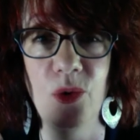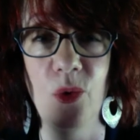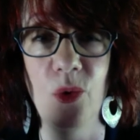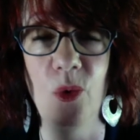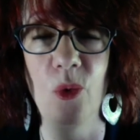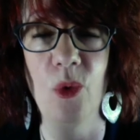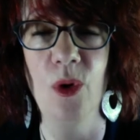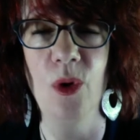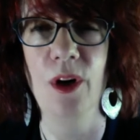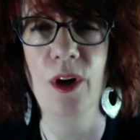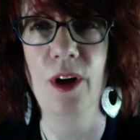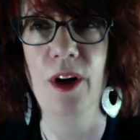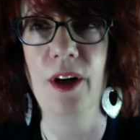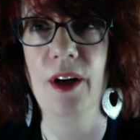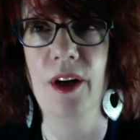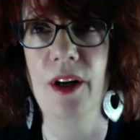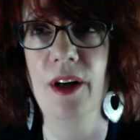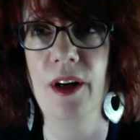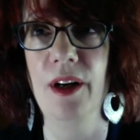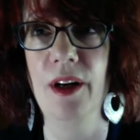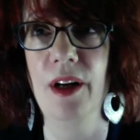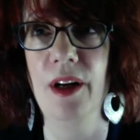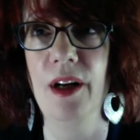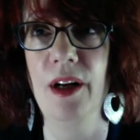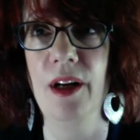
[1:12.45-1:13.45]
or
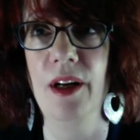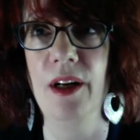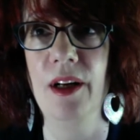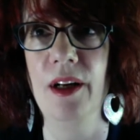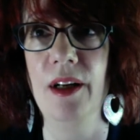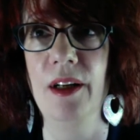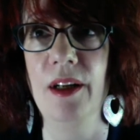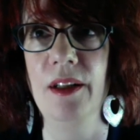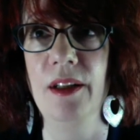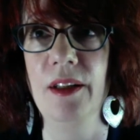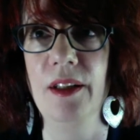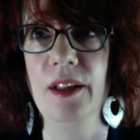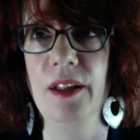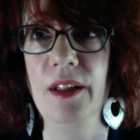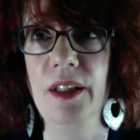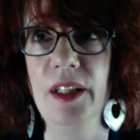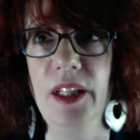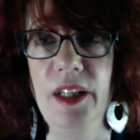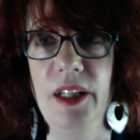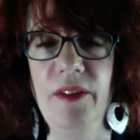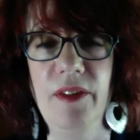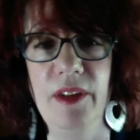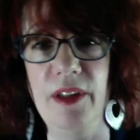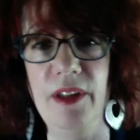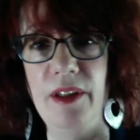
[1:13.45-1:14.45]

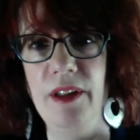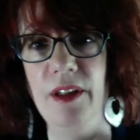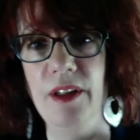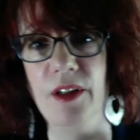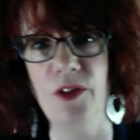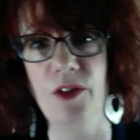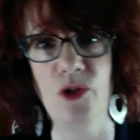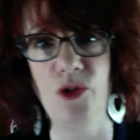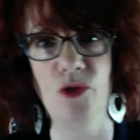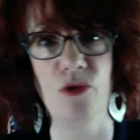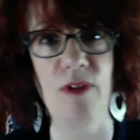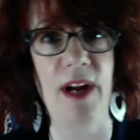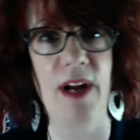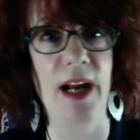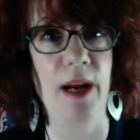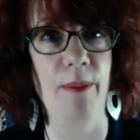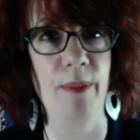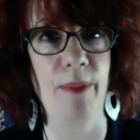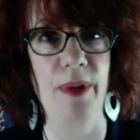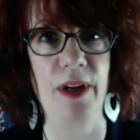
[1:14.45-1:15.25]
even a strap.